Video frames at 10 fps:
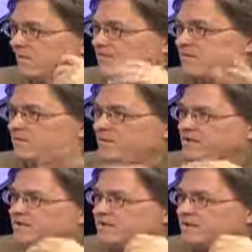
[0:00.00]
all these different
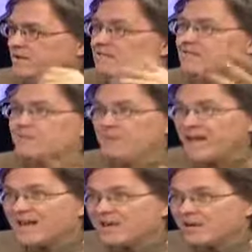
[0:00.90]
places and even
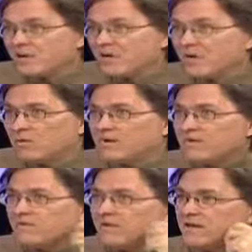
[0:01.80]
Tibet and Mongolia and
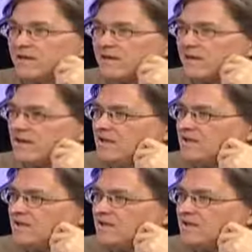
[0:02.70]
mm-hmm. everything like that.